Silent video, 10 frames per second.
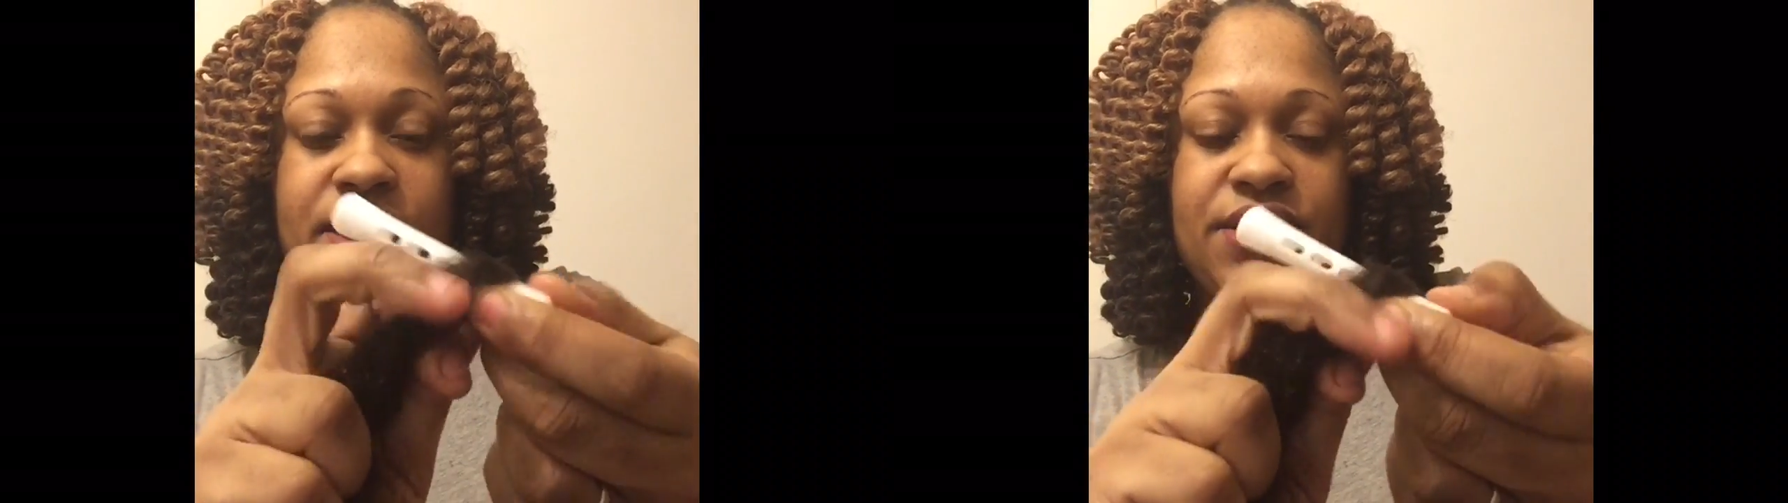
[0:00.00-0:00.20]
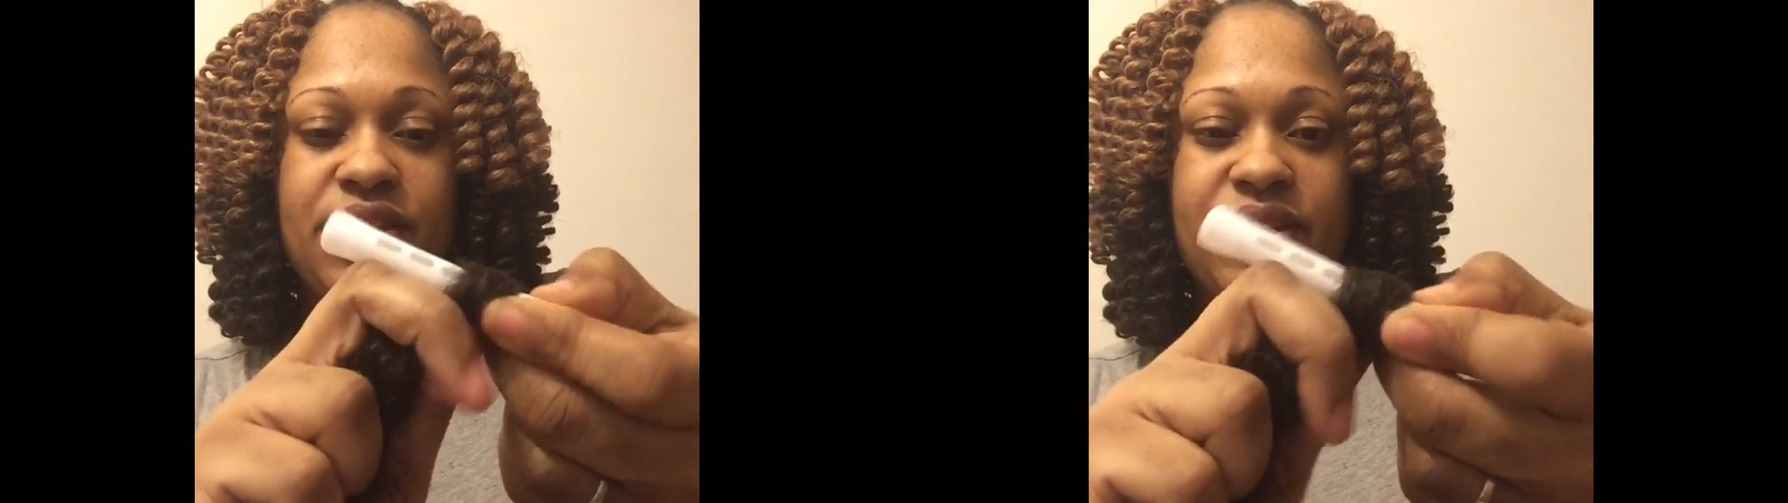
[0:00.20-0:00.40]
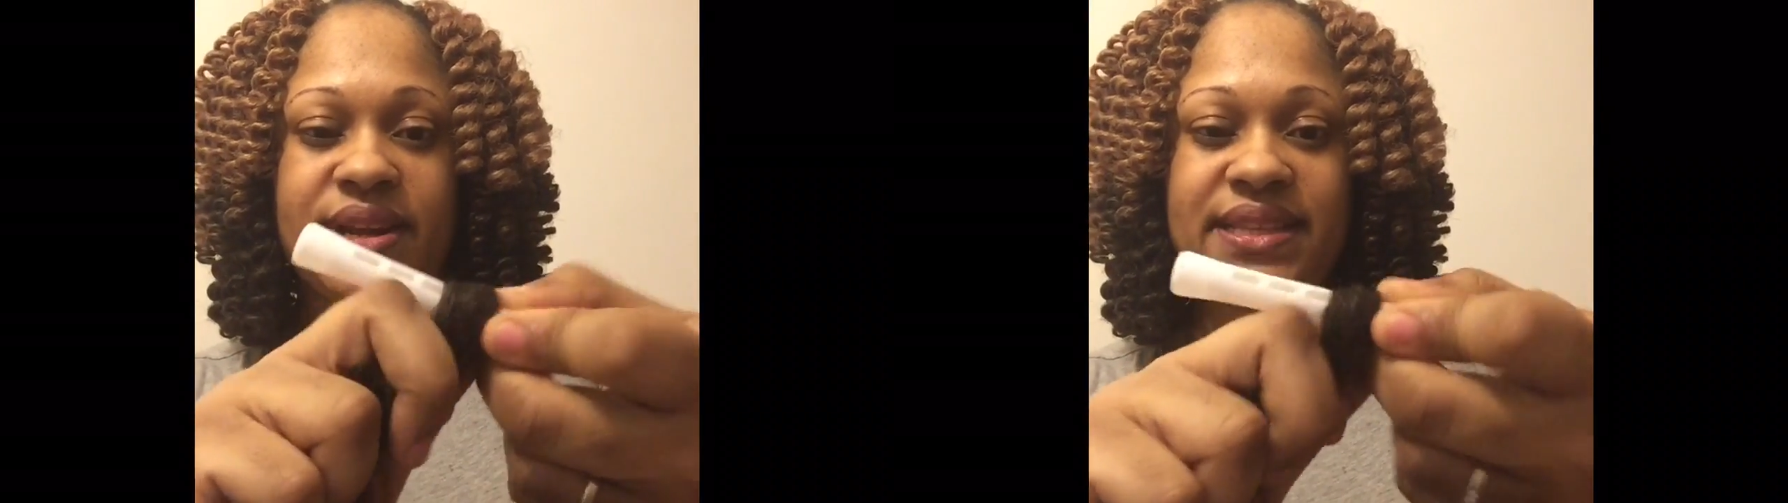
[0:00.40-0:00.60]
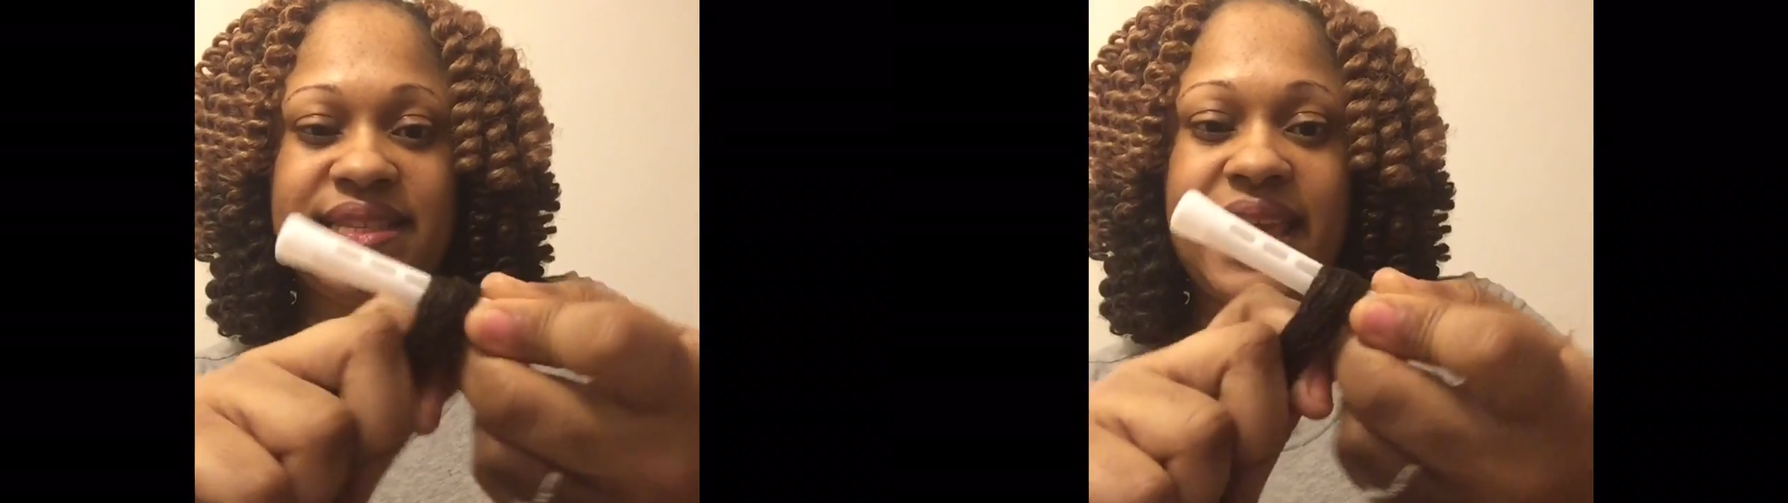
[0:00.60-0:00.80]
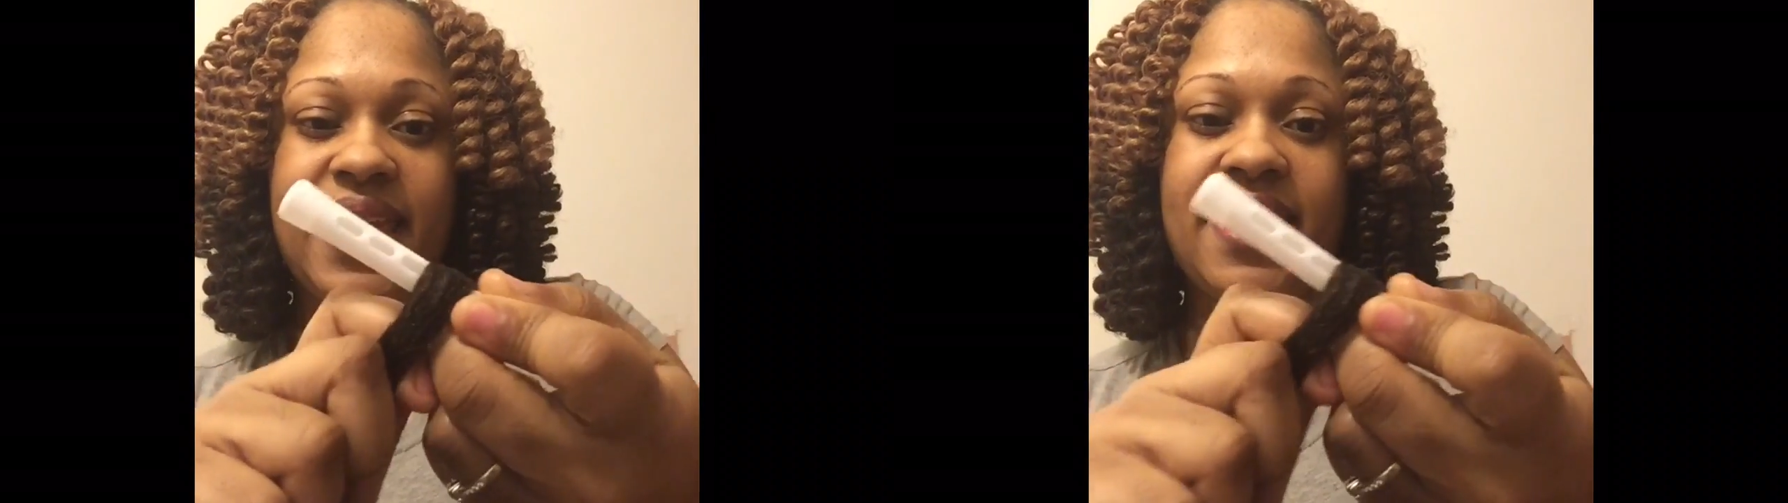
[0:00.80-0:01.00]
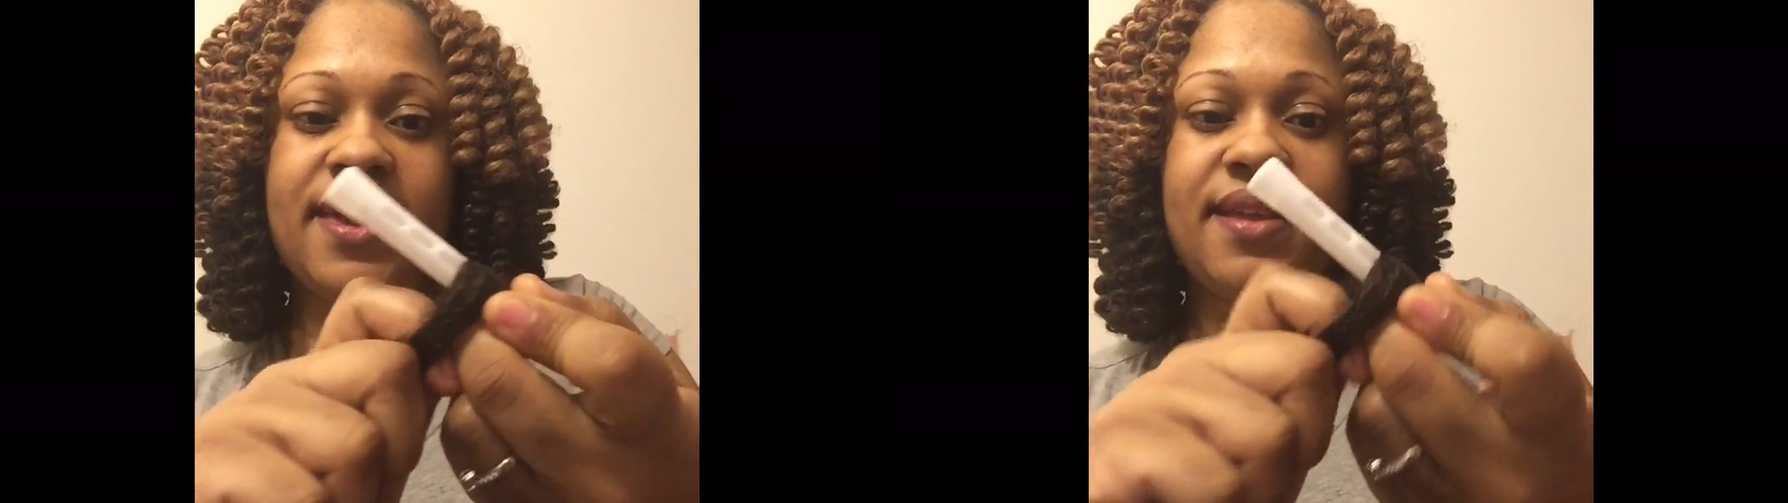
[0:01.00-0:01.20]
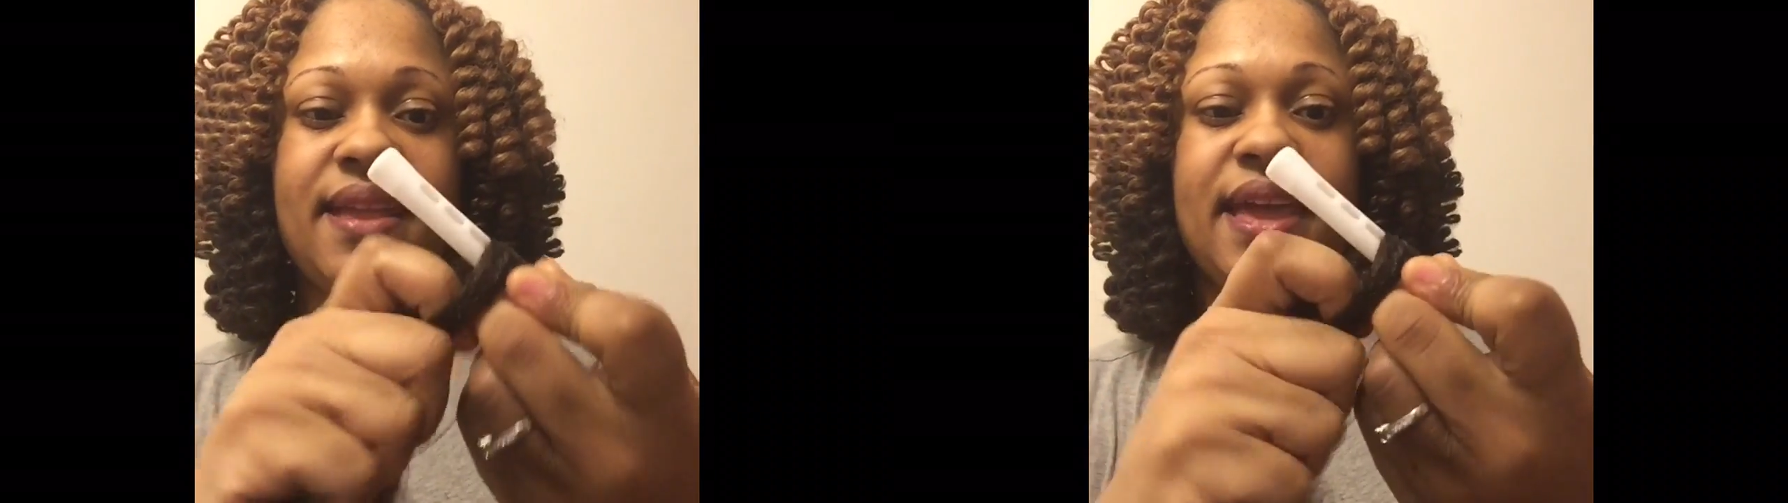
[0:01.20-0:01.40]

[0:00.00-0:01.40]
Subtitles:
you're going to take it